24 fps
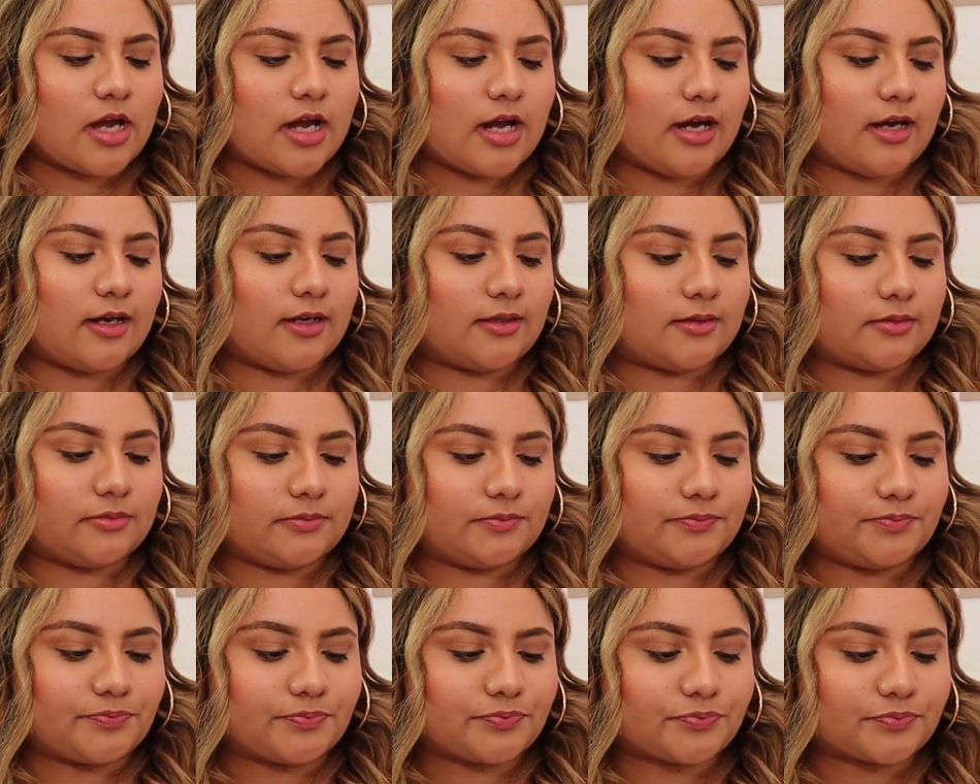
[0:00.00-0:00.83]

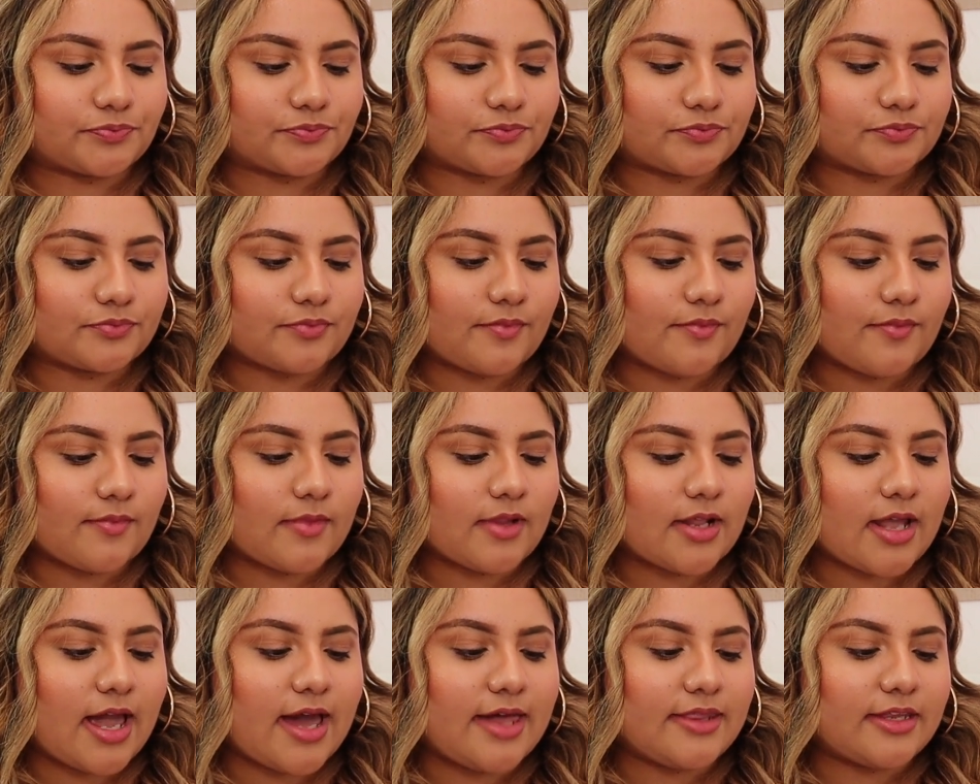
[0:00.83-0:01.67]
And
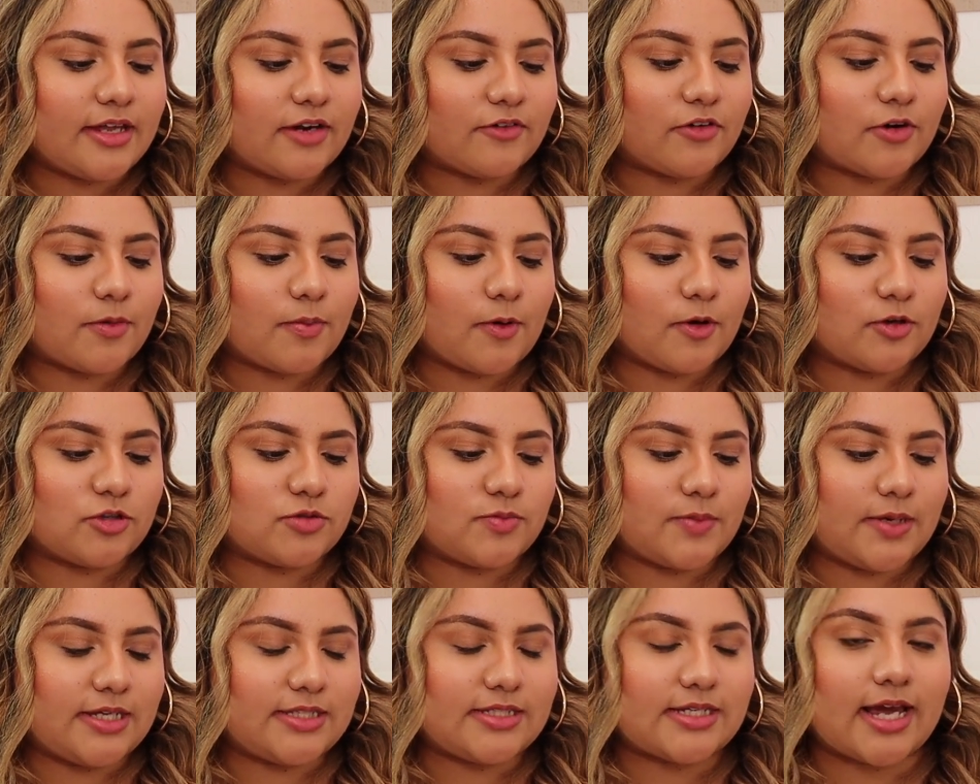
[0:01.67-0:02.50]
then for
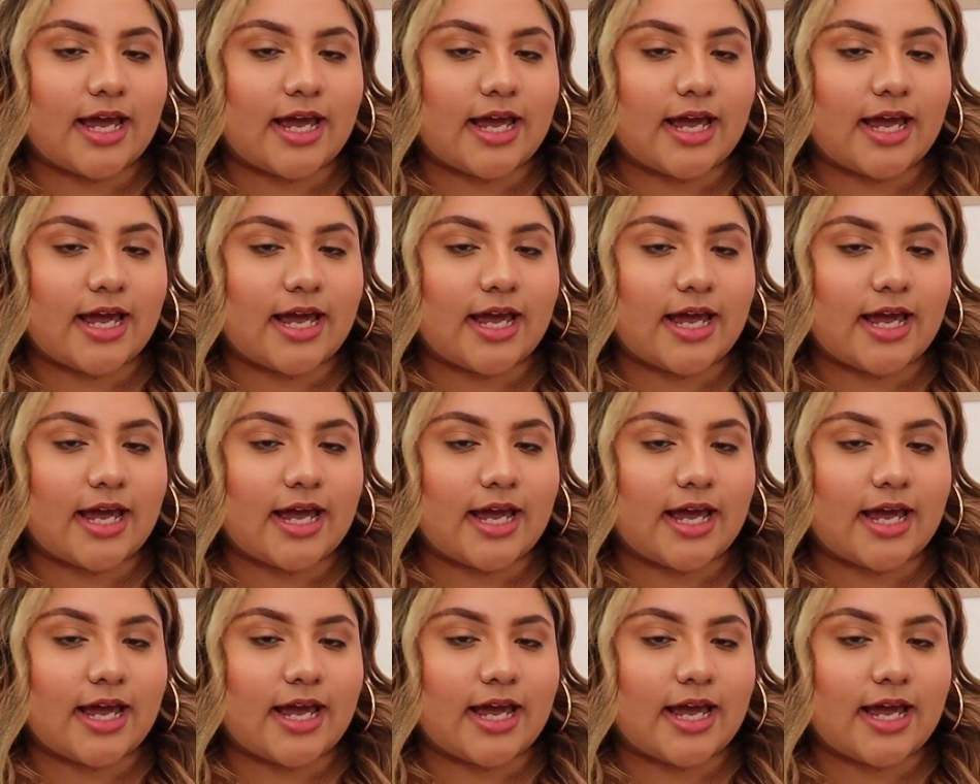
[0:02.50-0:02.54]
Postmates,